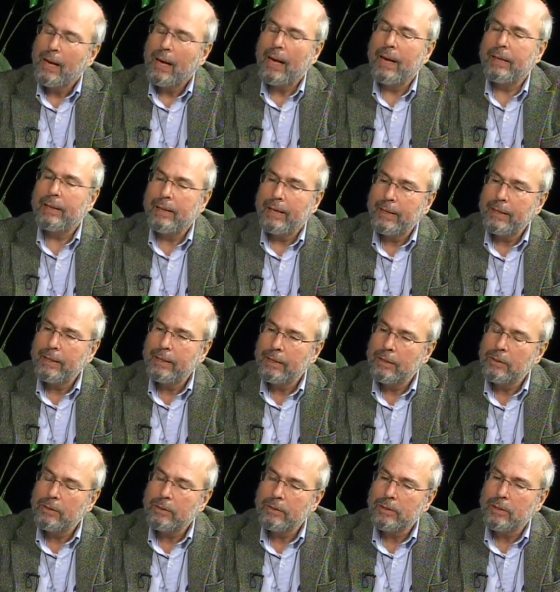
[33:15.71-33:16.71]
And then he
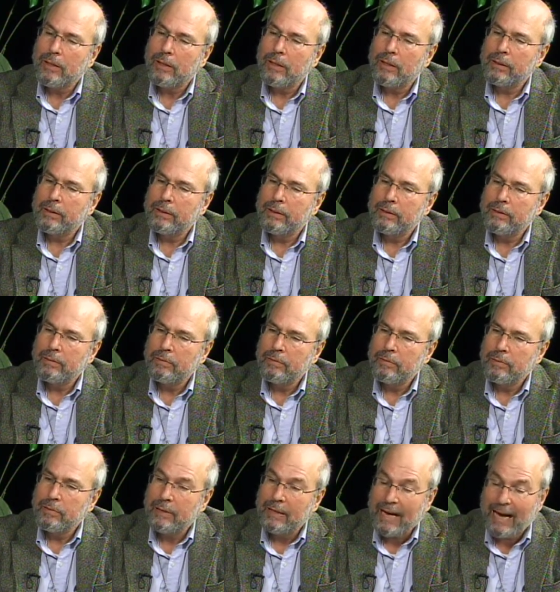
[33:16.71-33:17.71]
goes on to,
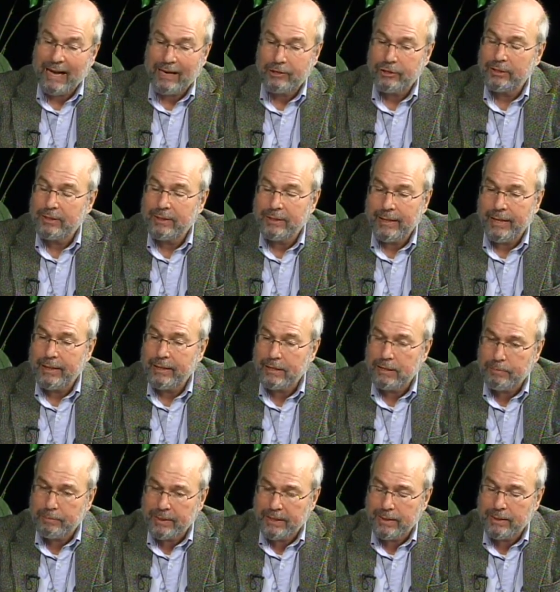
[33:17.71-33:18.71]
to actually say
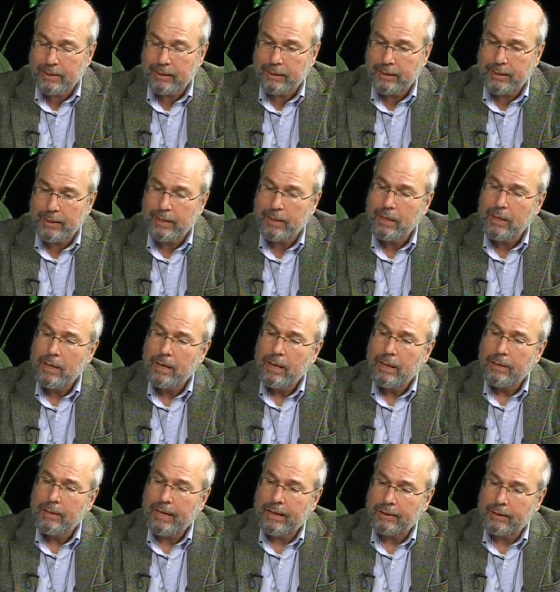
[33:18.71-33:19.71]
explicitly
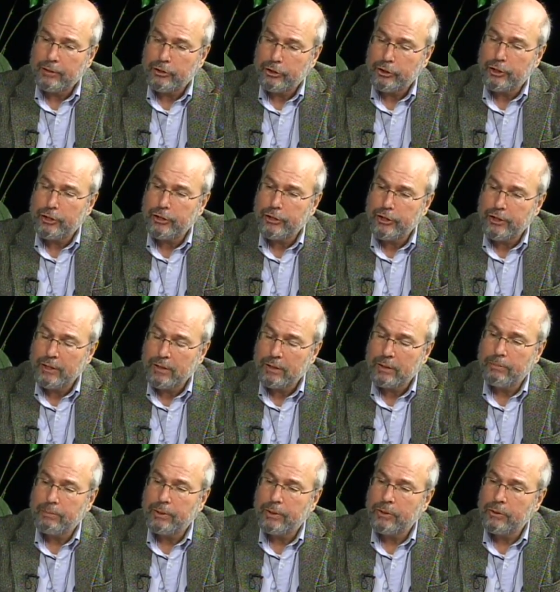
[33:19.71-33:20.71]
that the church is
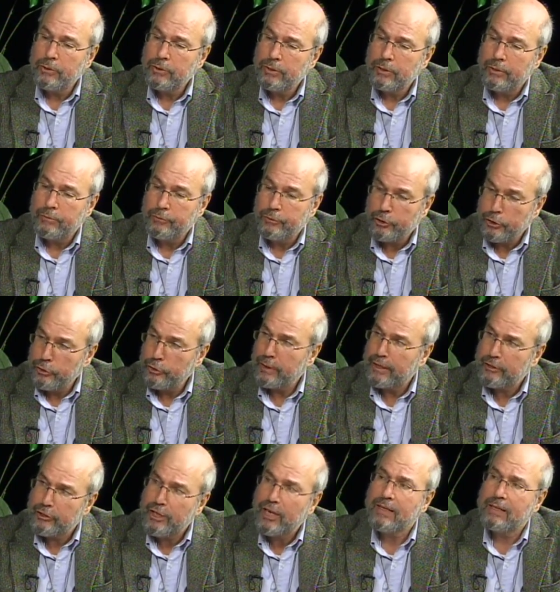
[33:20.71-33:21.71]
composed of Jew
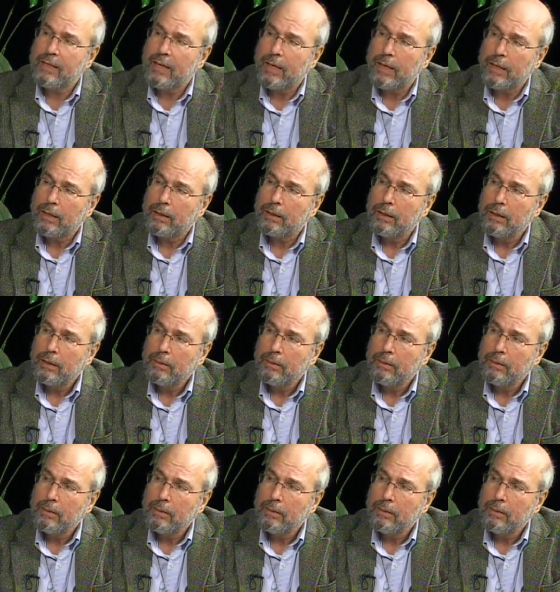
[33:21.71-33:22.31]
and Gentile.